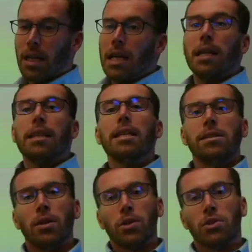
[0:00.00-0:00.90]
These
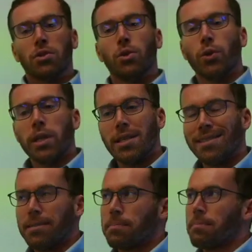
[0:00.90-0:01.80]
are
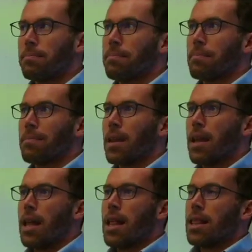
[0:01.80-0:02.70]
stories
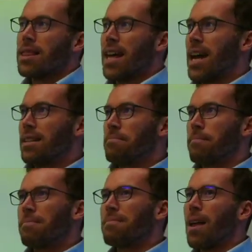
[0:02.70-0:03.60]
that
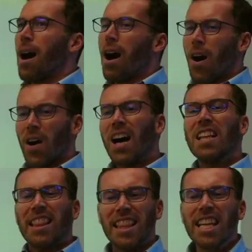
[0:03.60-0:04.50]
are a
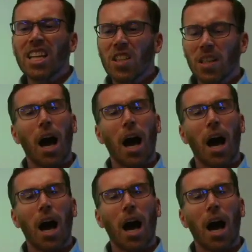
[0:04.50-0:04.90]
little